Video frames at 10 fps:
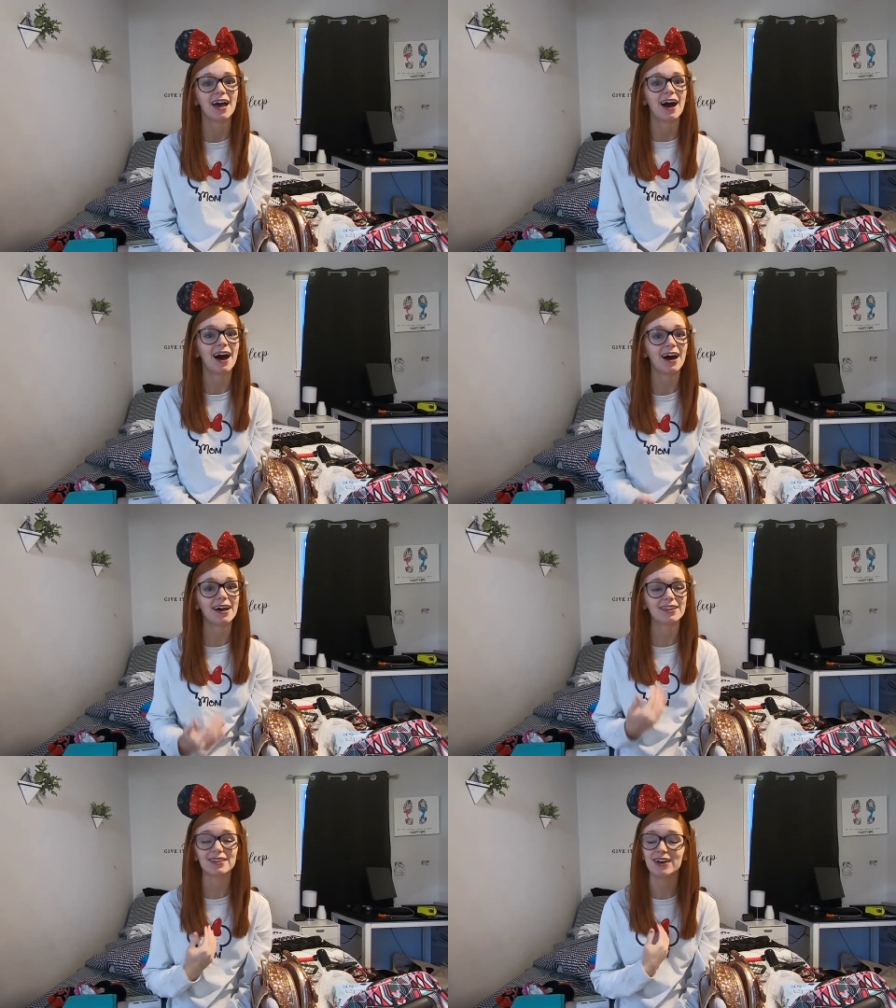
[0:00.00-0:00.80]

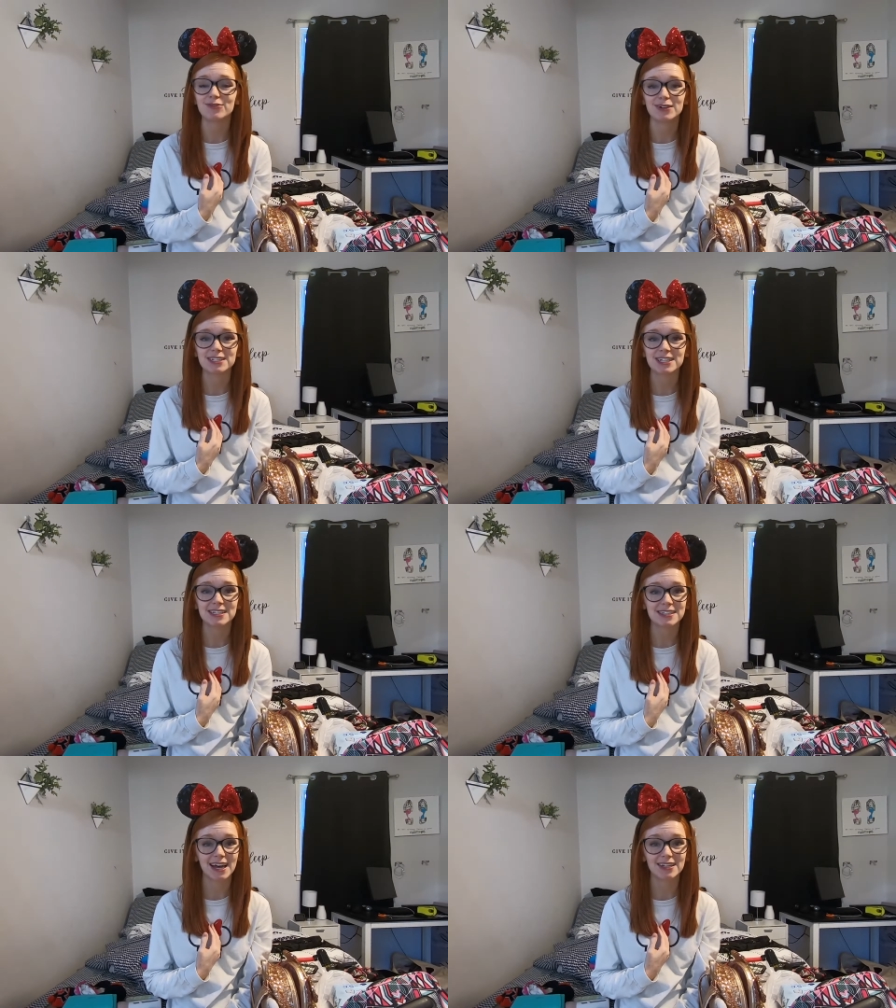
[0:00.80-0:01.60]
I love watching
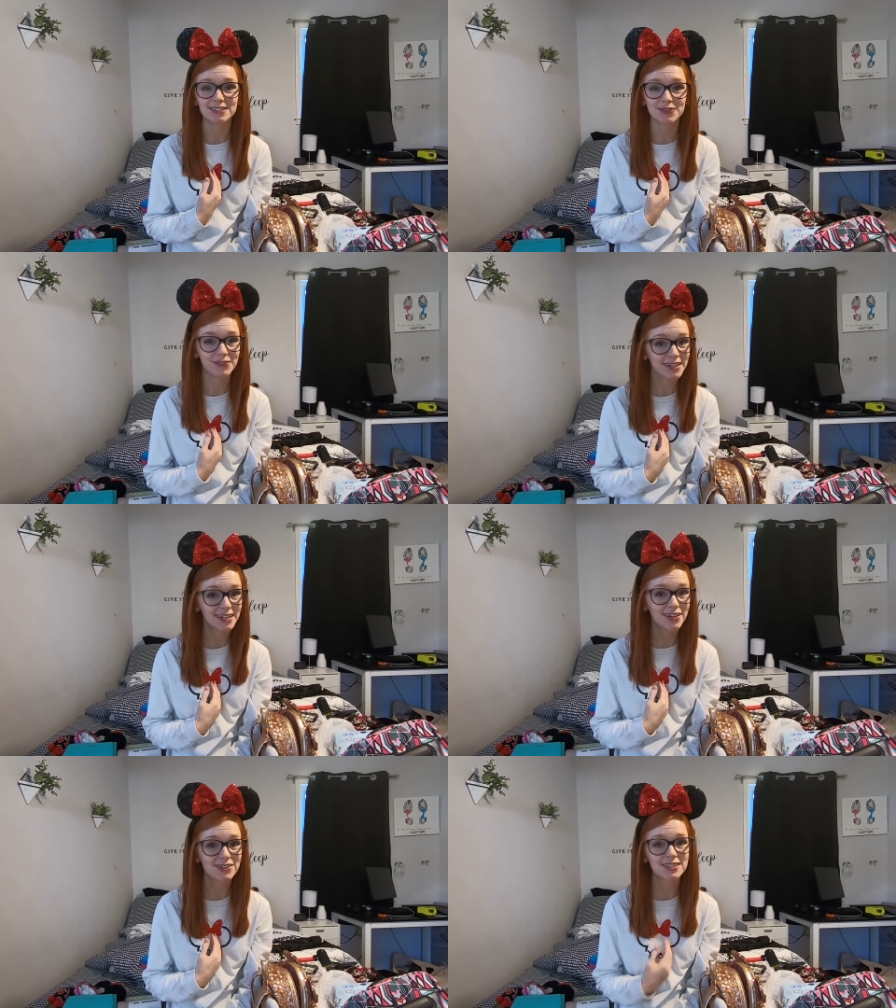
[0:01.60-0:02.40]
these kinds of
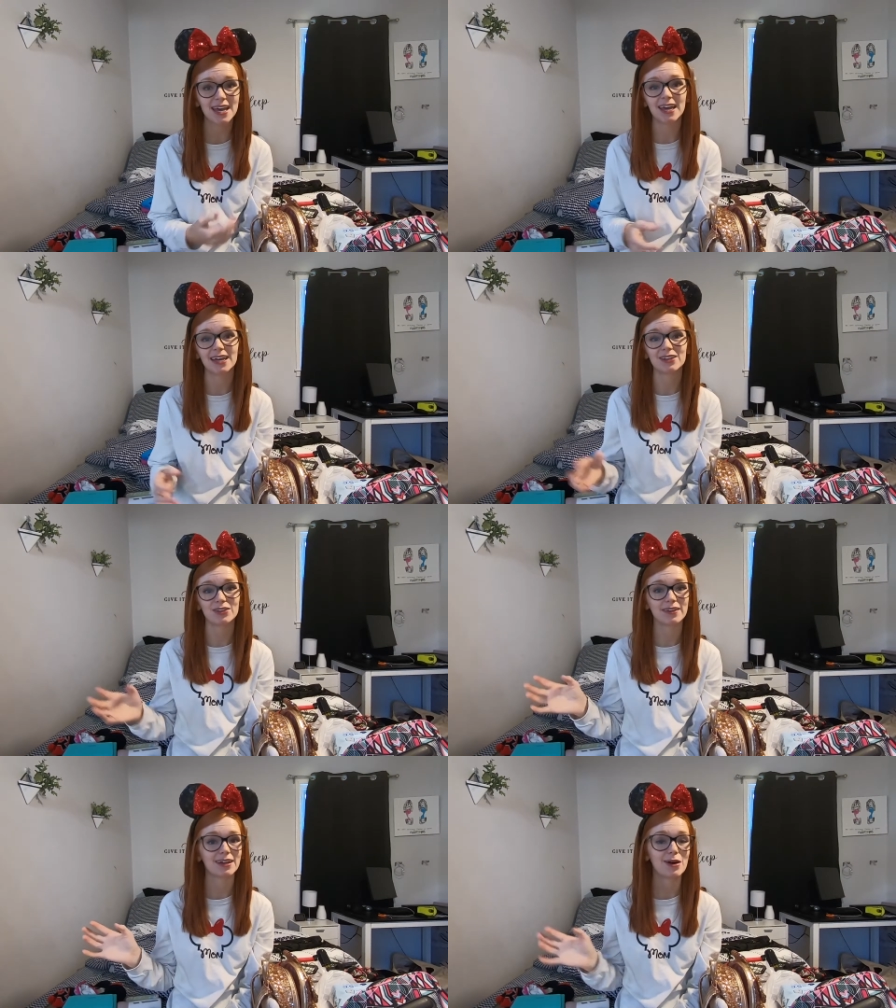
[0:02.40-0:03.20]
videos and
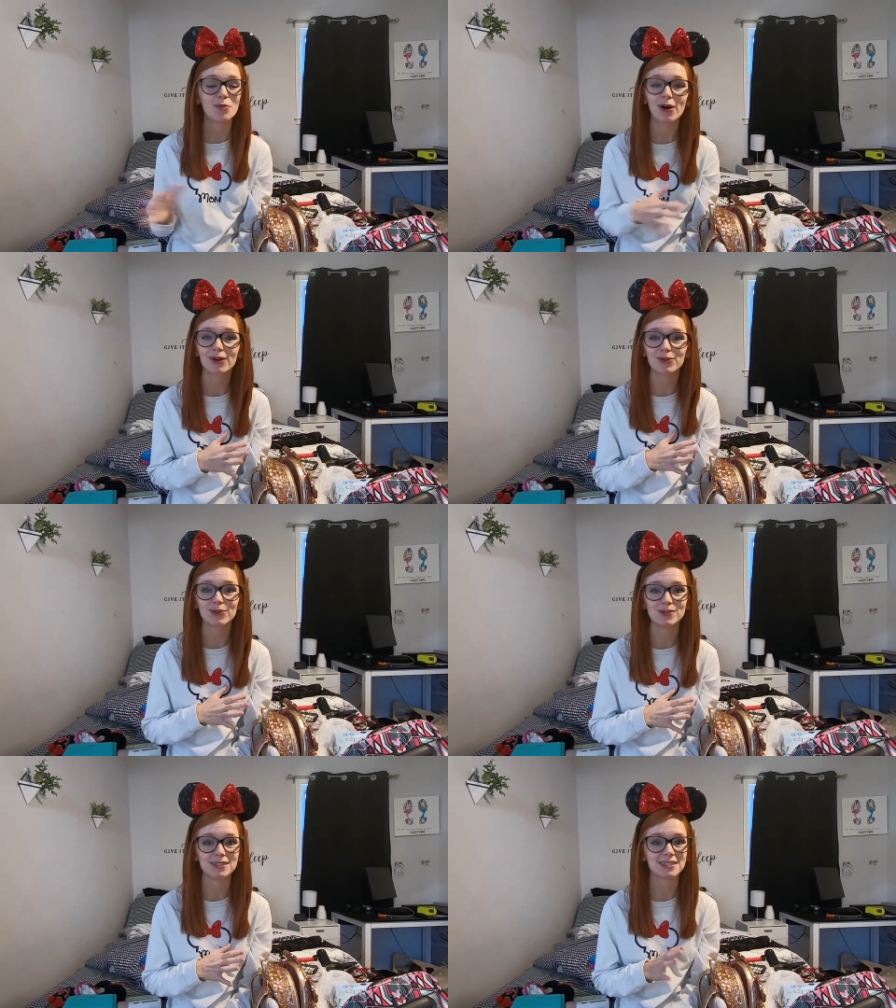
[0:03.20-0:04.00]
looking up
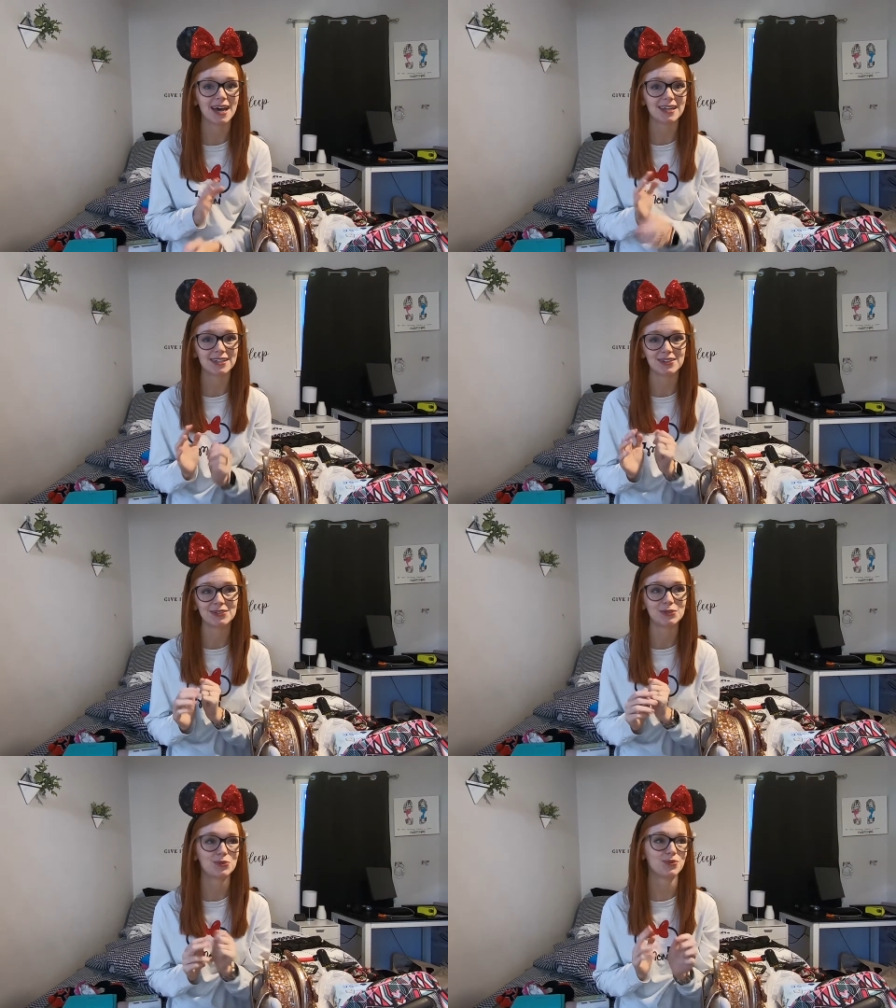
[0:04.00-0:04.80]
articles that tell
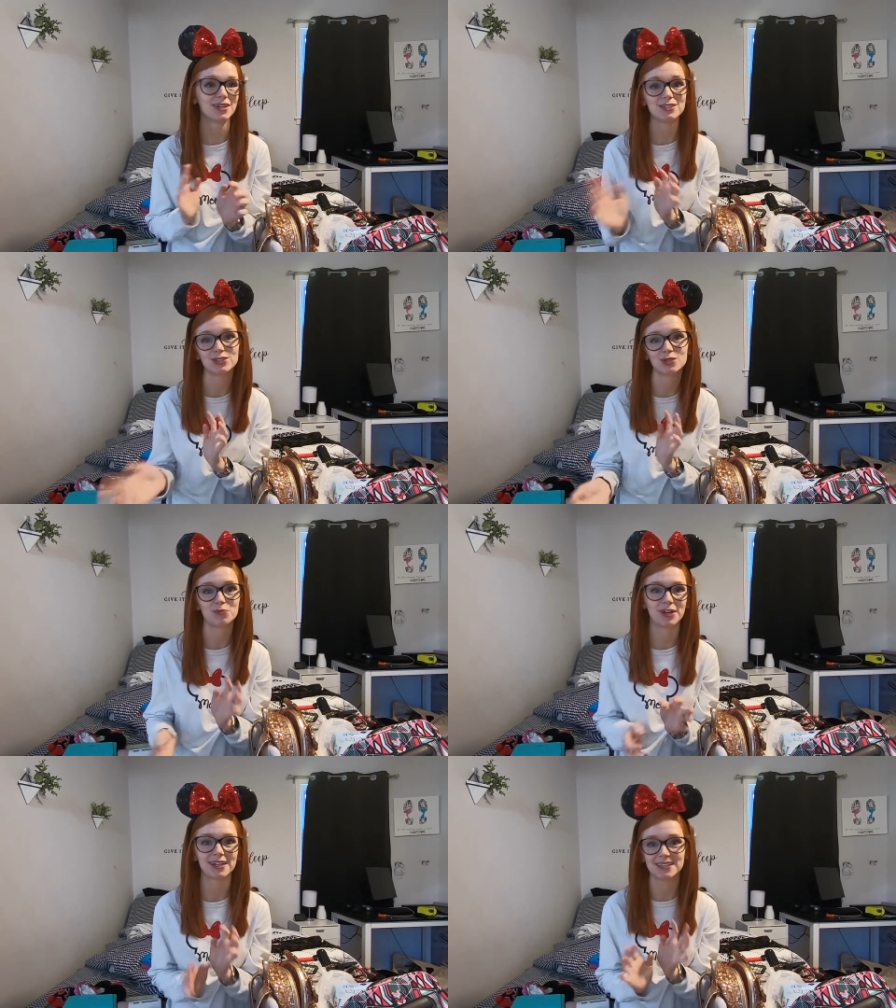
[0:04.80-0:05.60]
you what you should
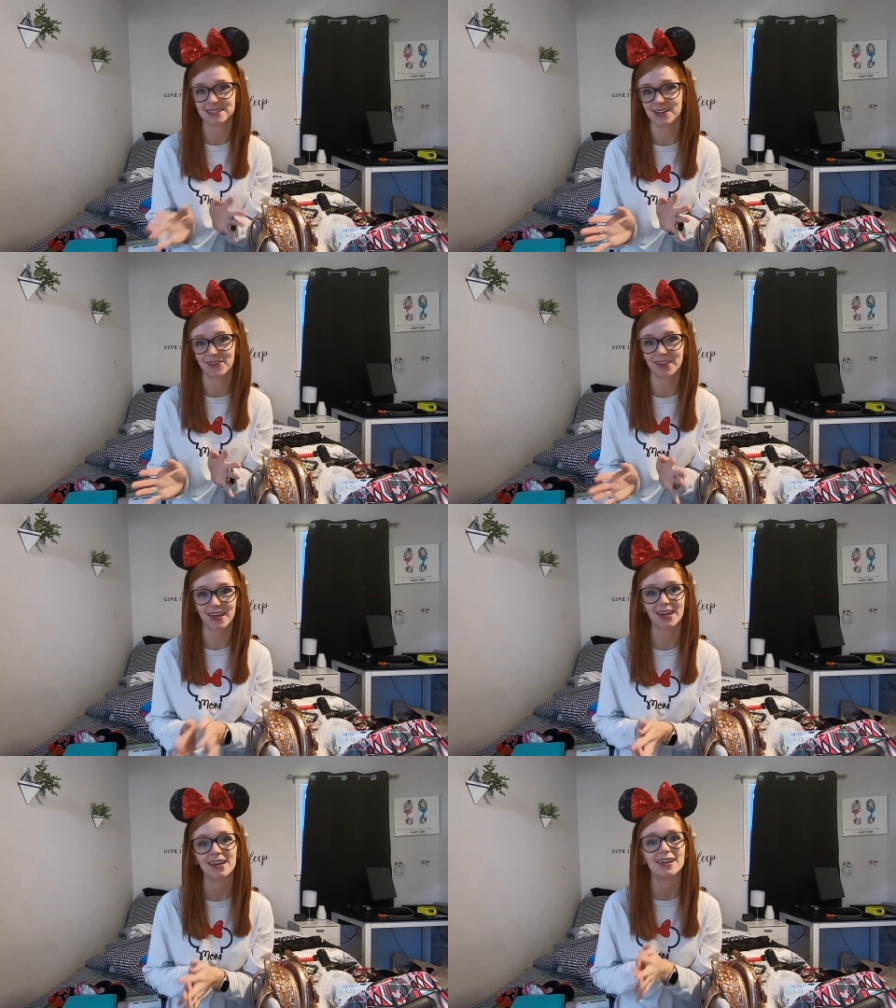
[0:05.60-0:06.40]
bring and stuff like
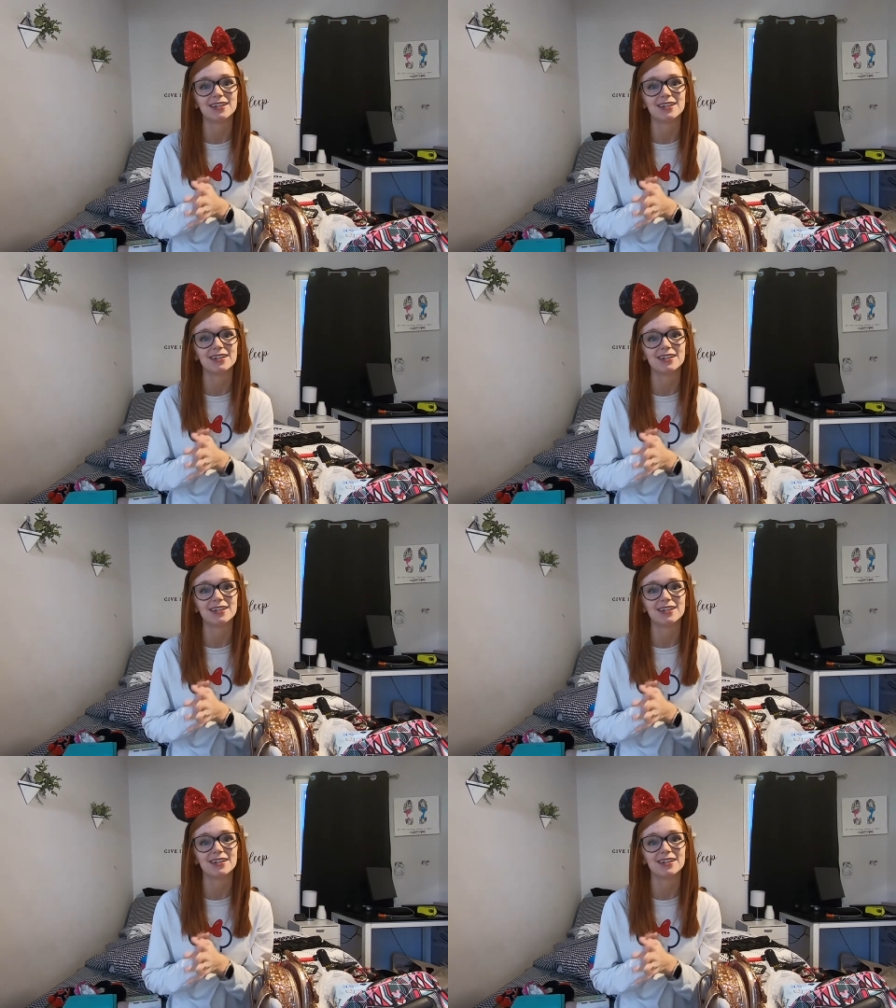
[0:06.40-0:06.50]
that.